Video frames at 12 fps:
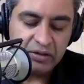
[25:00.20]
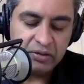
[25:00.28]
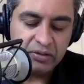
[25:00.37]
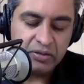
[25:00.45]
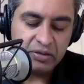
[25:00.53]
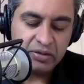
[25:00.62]

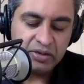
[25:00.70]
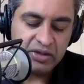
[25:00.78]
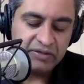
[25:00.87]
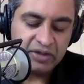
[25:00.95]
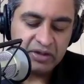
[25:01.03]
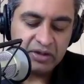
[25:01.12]
you could
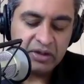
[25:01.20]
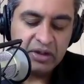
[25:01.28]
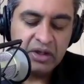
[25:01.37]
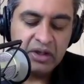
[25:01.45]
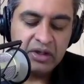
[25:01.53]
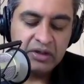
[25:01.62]
even
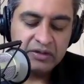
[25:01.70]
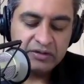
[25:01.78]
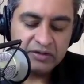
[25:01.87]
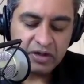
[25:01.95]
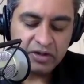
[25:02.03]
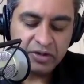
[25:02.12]

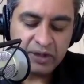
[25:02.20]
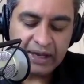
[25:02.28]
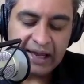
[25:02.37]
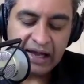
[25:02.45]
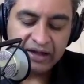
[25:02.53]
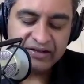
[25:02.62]
start to
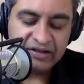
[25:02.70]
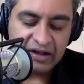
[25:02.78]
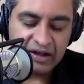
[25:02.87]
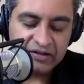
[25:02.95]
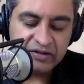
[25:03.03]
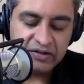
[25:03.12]

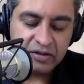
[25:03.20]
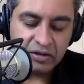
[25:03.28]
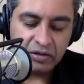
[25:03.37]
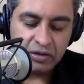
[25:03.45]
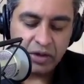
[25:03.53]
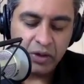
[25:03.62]
access to
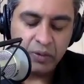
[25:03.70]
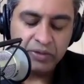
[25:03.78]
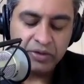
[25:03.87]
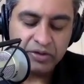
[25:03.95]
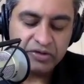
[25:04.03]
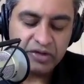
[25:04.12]

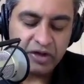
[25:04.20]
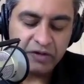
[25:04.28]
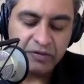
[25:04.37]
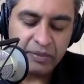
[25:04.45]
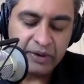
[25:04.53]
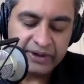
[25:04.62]
loan
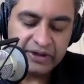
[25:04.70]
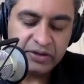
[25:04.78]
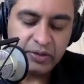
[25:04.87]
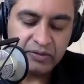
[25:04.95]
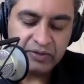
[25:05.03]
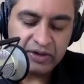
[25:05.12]
yourself money
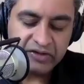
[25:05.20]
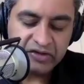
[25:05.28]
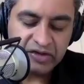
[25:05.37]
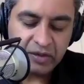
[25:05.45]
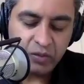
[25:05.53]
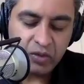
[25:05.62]
to
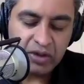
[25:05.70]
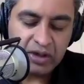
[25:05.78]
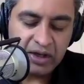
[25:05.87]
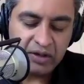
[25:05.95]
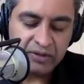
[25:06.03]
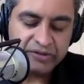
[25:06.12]
invest somewhere
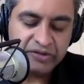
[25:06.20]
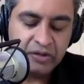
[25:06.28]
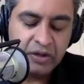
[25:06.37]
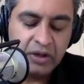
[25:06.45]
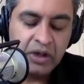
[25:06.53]
else.